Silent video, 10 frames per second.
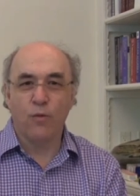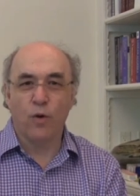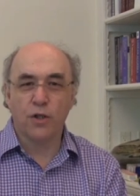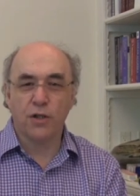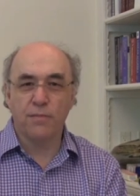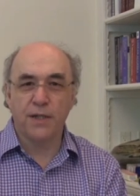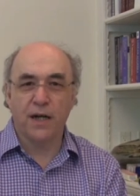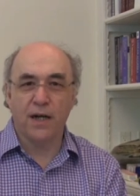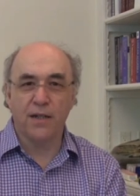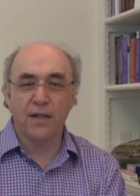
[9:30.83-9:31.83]
should be
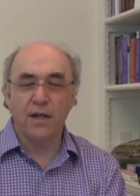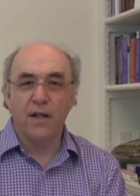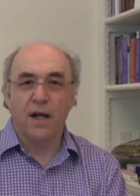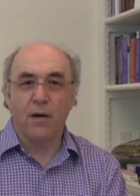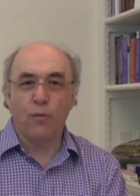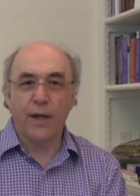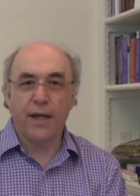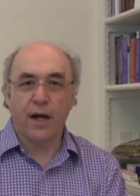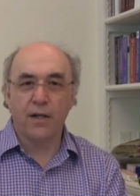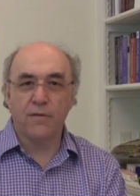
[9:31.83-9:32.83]
done, and we
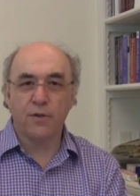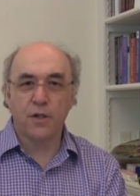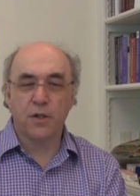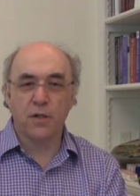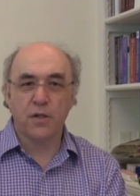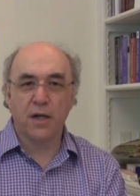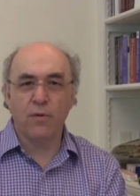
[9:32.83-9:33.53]
kind of just sort of say,